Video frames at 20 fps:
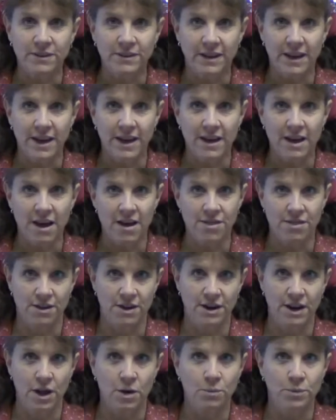Today I
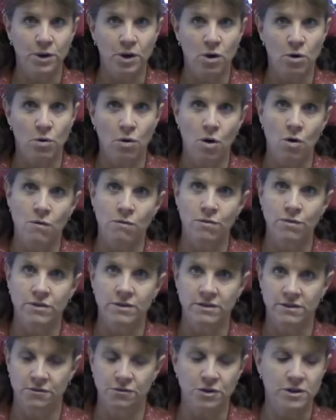thought I would go over
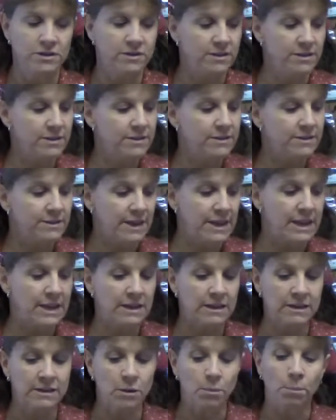the differences
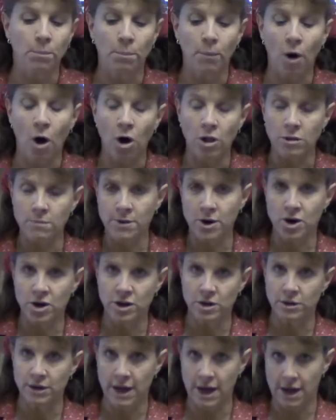in the
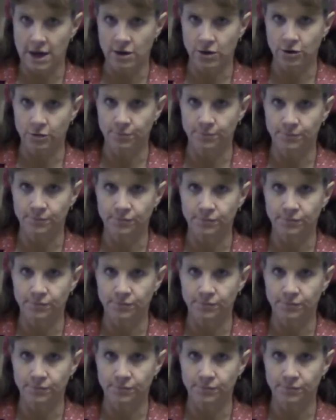All-American canner,